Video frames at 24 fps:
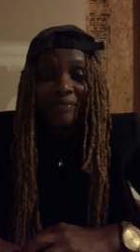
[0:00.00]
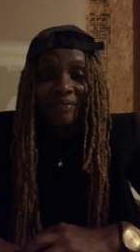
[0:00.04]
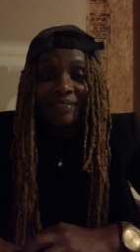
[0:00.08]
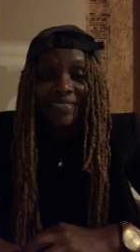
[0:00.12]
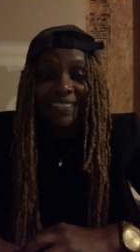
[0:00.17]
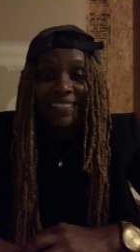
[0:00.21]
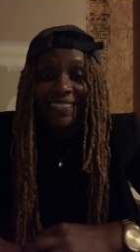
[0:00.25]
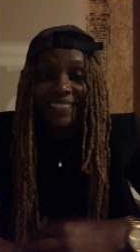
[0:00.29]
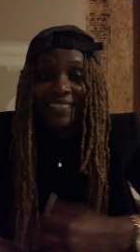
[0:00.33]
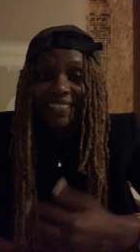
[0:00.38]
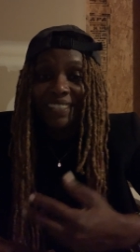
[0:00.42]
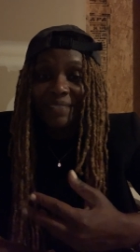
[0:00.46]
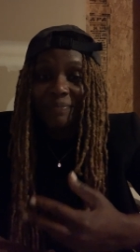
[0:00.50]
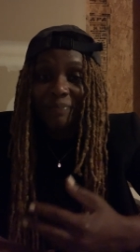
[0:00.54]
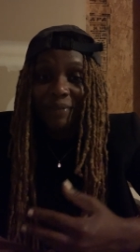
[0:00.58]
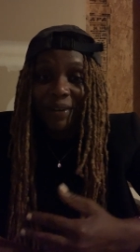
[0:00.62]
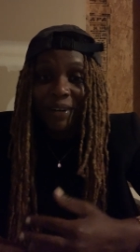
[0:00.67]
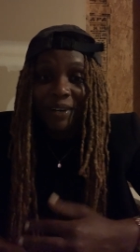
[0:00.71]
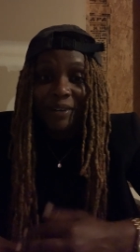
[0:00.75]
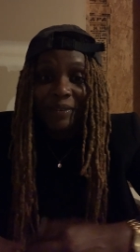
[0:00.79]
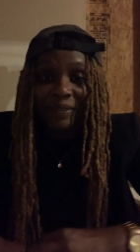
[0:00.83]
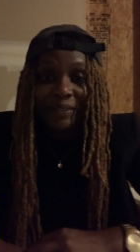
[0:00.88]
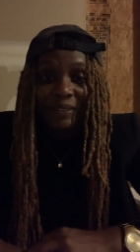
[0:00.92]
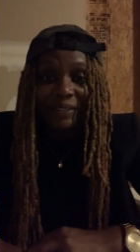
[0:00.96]
This is
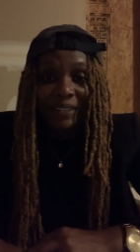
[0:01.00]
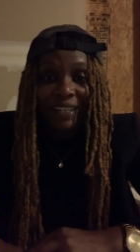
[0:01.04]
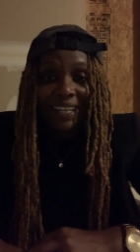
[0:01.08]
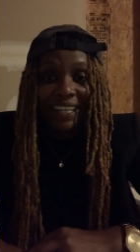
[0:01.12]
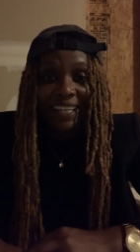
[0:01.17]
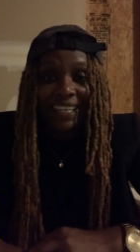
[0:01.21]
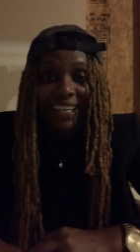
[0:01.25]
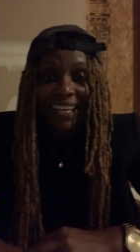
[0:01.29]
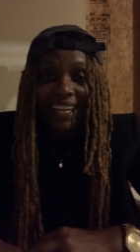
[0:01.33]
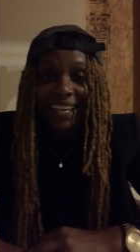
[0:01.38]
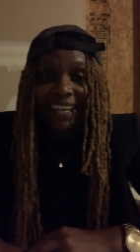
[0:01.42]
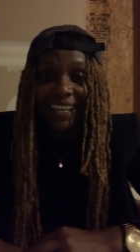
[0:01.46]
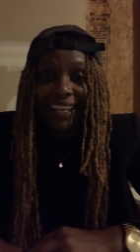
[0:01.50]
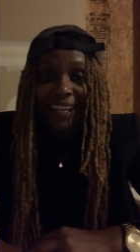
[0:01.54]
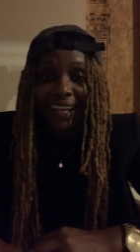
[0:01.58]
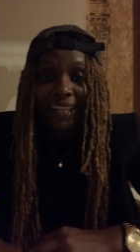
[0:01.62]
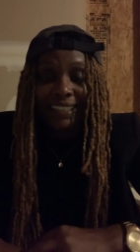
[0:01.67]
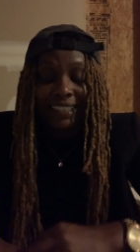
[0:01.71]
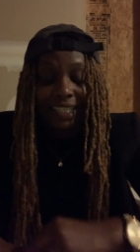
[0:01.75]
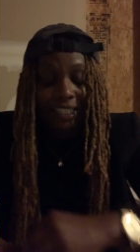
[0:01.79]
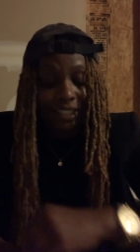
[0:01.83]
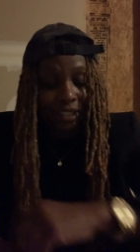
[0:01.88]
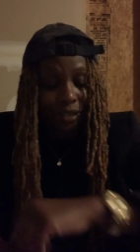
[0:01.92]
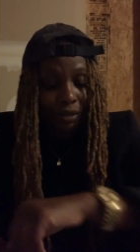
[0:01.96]
Sparrow. Again,
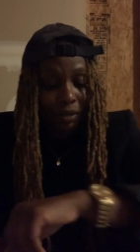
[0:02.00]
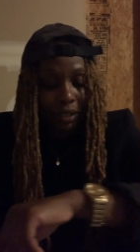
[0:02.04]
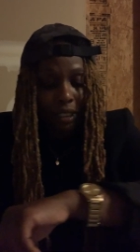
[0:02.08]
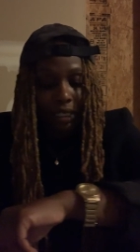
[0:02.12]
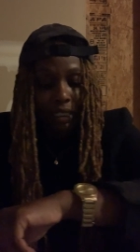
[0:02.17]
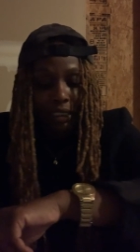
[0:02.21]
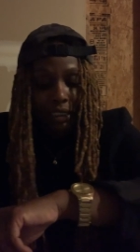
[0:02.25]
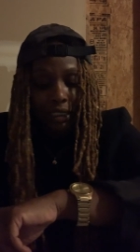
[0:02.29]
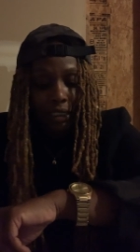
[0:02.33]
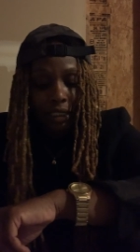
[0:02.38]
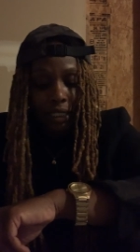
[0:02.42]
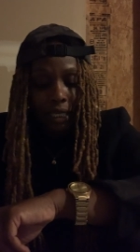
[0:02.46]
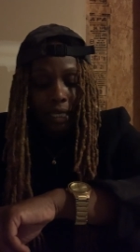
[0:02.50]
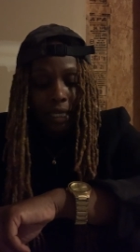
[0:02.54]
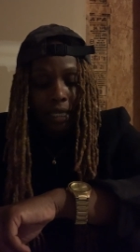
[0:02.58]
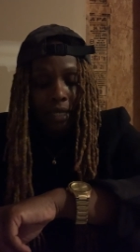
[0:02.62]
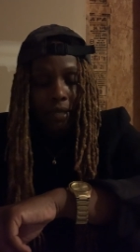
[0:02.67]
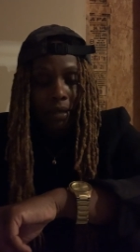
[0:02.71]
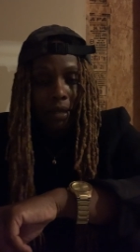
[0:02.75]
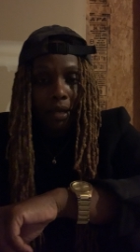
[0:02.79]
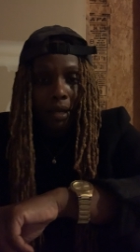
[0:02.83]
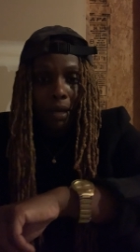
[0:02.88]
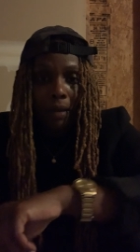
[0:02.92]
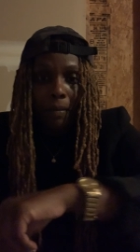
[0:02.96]
guys, I know that it's
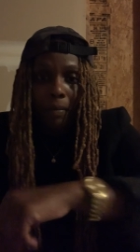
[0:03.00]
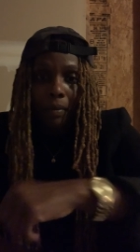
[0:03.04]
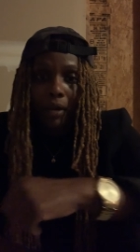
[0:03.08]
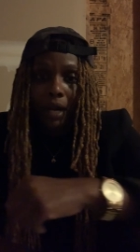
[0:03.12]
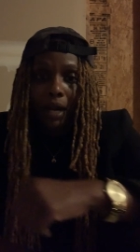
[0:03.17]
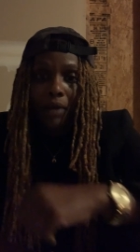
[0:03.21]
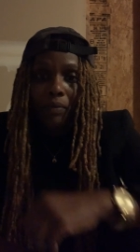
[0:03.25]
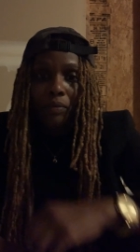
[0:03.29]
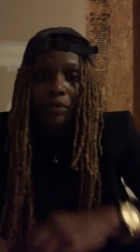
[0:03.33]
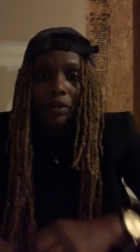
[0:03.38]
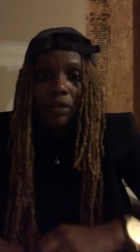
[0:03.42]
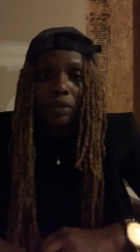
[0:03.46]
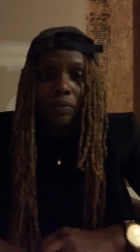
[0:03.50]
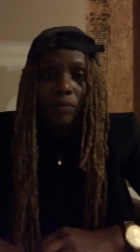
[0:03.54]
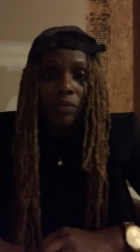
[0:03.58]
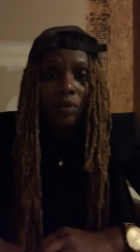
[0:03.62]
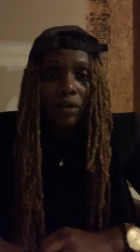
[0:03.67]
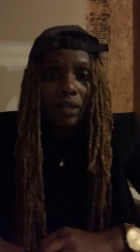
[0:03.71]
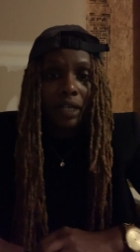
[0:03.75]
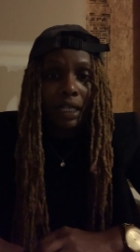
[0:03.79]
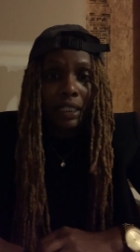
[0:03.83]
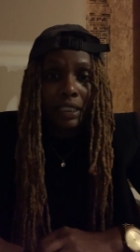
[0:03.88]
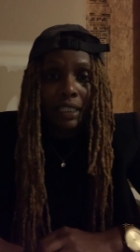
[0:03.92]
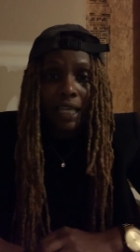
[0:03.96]
late, but I really
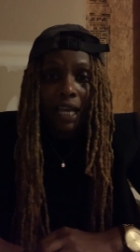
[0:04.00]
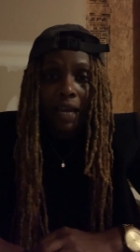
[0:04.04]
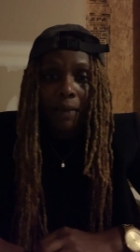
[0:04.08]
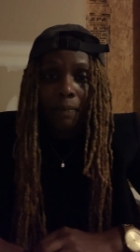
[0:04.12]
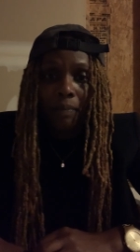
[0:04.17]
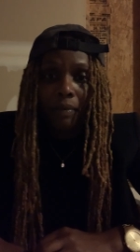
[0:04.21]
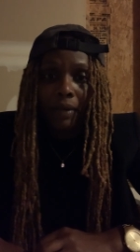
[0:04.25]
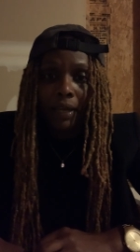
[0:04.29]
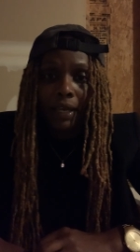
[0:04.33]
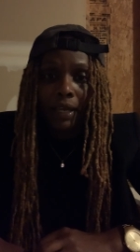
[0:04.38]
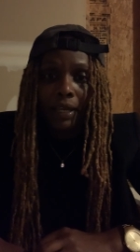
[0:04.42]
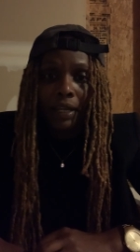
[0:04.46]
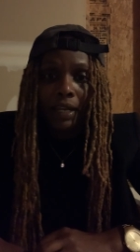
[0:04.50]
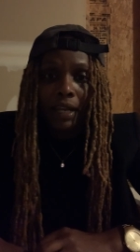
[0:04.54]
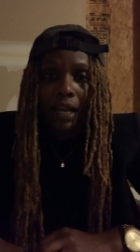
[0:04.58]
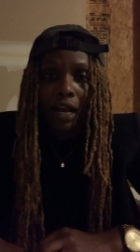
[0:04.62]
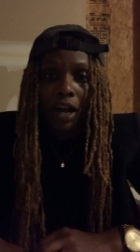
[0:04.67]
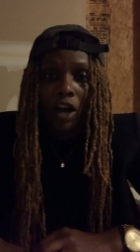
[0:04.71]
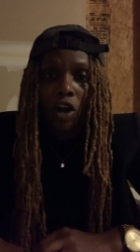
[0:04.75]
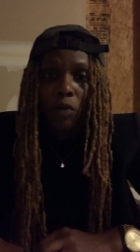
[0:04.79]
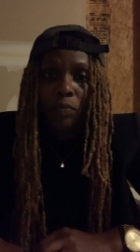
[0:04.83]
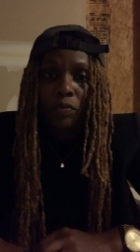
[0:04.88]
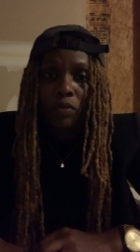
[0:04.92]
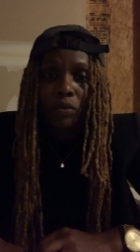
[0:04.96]
wanted to tap in, and I
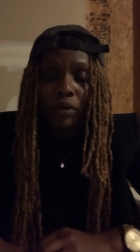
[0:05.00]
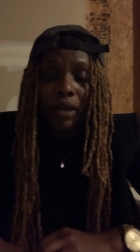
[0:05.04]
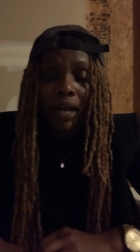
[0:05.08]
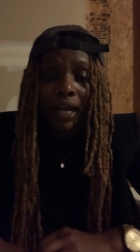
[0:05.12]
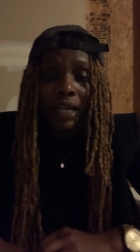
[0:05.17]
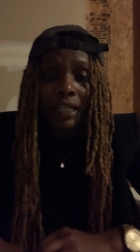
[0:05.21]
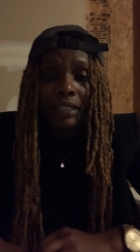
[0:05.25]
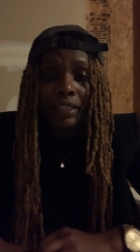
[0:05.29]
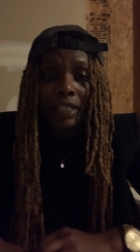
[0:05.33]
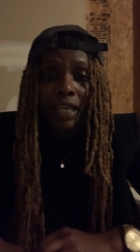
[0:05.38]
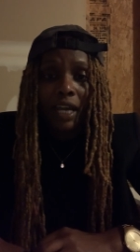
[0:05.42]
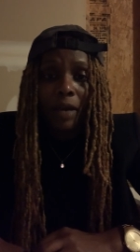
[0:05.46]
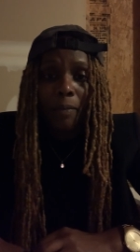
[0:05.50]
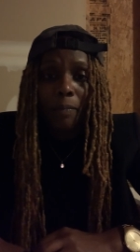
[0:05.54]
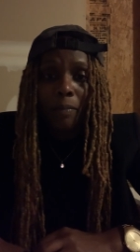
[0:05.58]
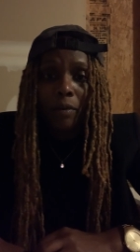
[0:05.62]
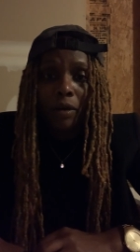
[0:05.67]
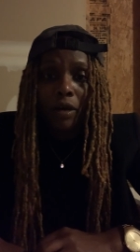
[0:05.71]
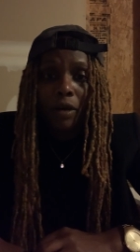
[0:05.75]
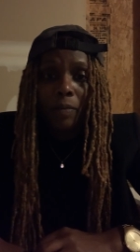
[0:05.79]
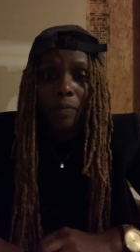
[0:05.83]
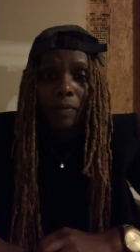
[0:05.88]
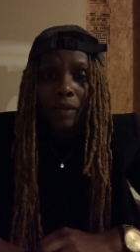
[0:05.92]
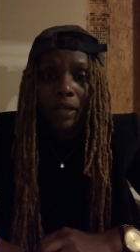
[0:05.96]
hope you guys tap
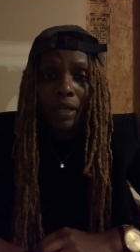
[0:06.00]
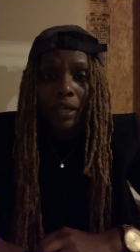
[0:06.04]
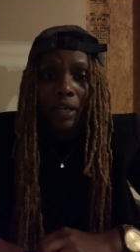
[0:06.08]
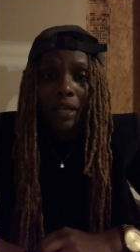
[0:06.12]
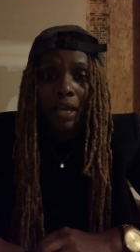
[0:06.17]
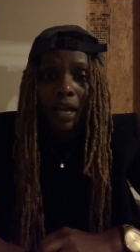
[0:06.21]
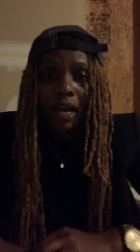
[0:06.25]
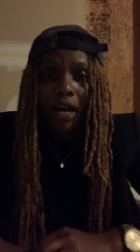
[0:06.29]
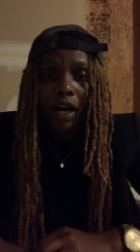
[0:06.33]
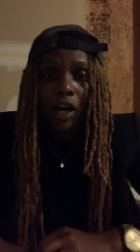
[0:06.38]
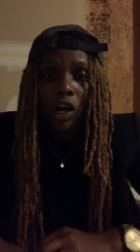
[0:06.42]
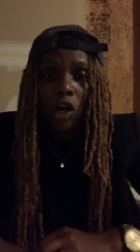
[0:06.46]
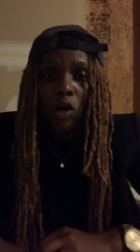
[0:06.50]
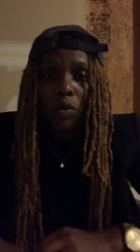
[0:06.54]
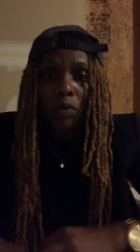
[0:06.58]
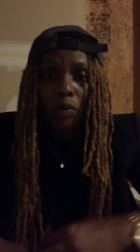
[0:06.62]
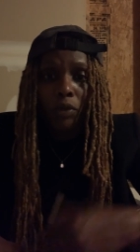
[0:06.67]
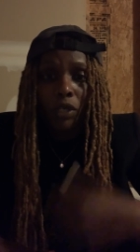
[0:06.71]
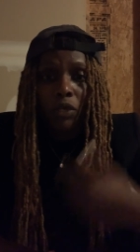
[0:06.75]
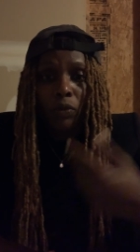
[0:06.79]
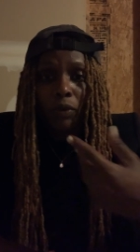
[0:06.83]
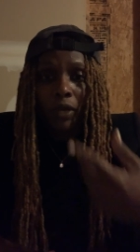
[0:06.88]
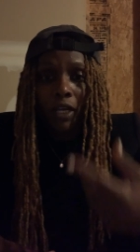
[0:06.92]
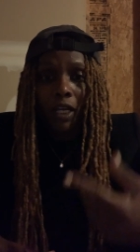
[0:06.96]
up. And I hope
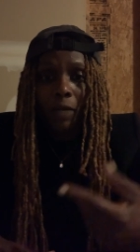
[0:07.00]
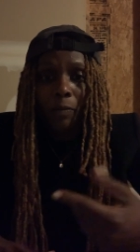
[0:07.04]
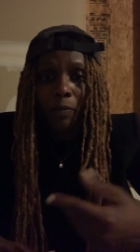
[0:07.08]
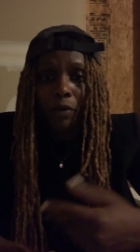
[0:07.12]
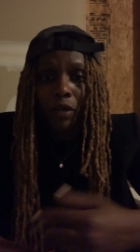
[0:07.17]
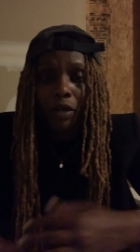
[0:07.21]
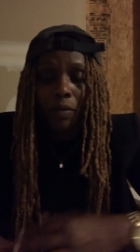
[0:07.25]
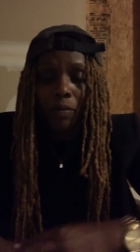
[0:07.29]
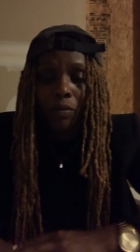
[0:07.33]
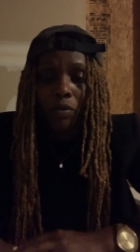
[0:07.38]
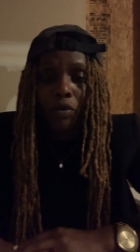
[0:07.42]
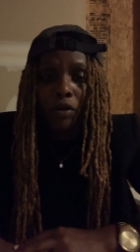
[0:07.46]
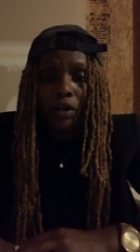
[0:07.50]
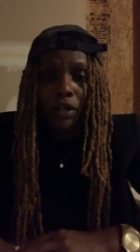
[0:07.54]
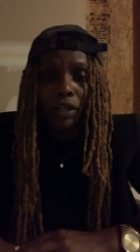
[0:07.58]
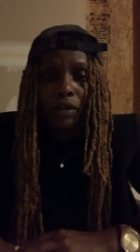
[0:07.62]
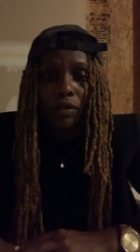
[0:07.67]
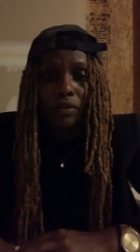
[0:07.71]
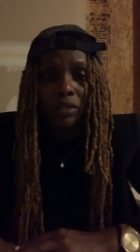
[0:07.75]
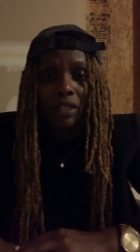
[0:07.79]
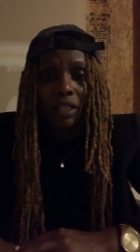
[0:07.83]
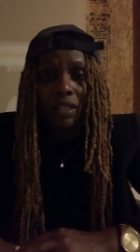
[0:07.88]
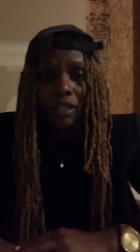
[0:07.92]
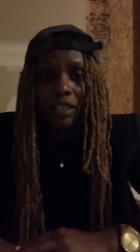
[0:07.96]
when you wake up in the morning,
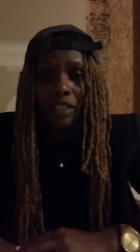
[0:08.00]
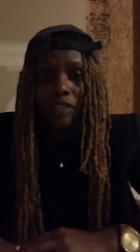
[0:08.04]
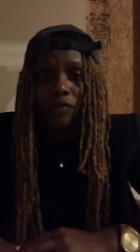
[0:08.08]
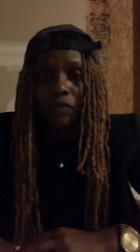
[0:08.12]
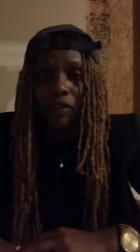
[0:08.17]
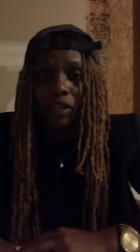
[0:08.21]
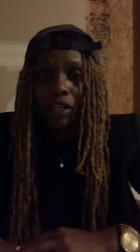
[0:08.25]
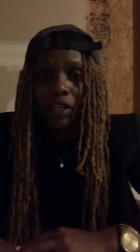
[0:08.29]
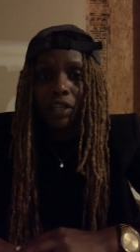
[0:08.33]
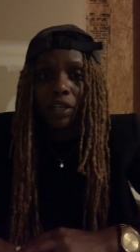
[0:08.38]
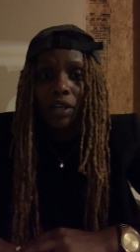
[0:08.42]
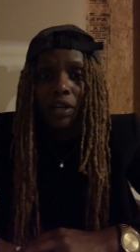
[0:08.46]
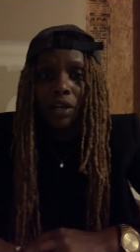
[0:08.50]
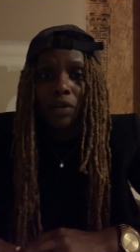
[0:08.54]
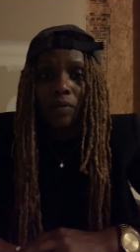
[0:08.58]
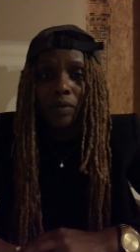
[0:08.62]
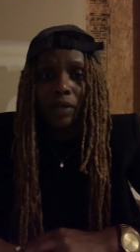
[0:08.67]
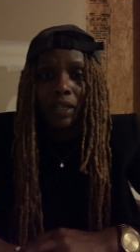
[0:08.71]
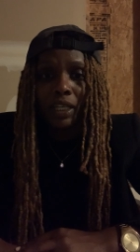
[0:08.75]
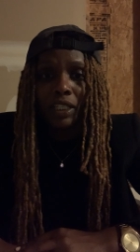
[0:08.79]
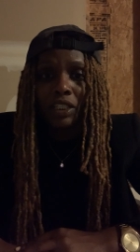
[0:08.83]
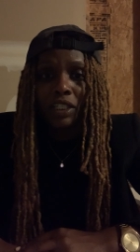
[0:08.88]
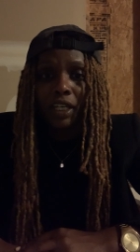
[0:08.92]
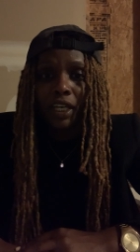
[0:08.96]
you see this video
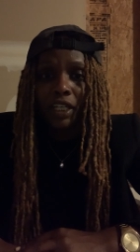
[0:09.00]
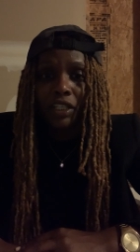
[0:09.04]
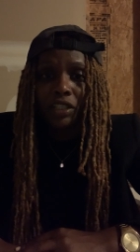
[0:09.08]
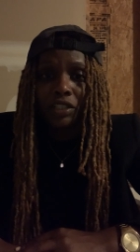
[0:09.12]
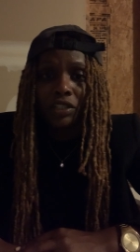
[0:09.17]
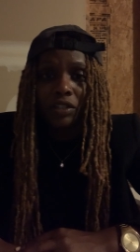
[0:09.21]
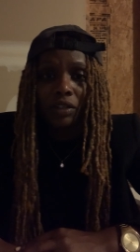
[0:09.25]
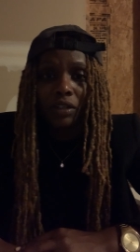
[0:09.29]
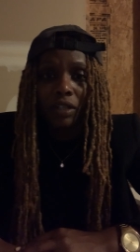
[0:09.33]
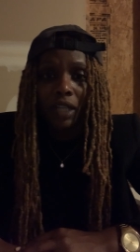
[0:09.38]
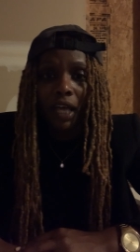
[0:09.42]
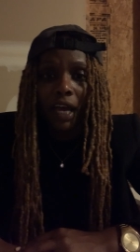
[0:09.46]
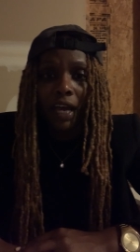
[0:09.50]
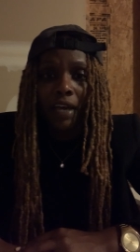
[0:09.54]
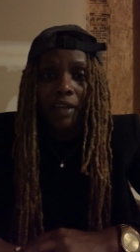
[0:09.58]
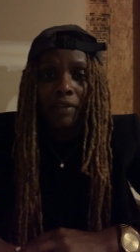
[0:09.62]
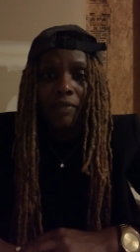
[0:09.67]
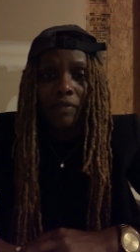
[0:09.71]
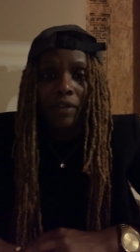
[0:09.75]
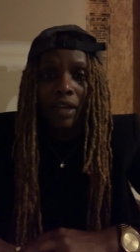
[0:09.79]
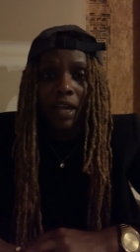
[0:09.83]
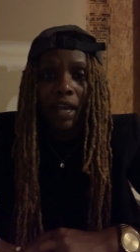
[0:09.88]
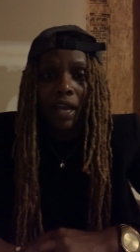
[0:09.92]
and it changes your life.